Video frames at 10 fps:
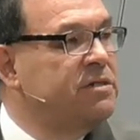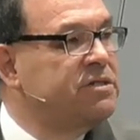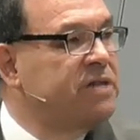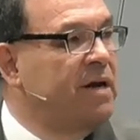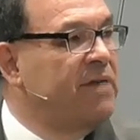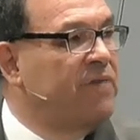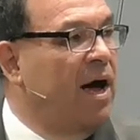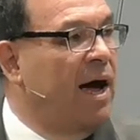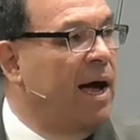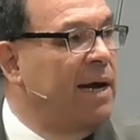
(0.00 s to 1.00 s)
Son of
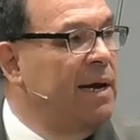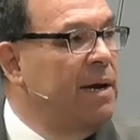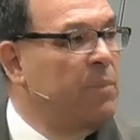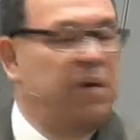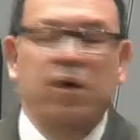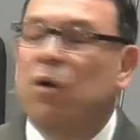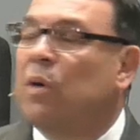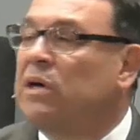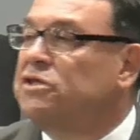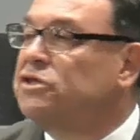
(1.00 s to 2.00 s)
God. But do you know
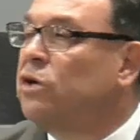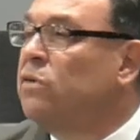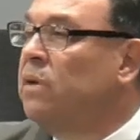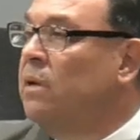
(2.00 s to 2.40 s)
what it showed?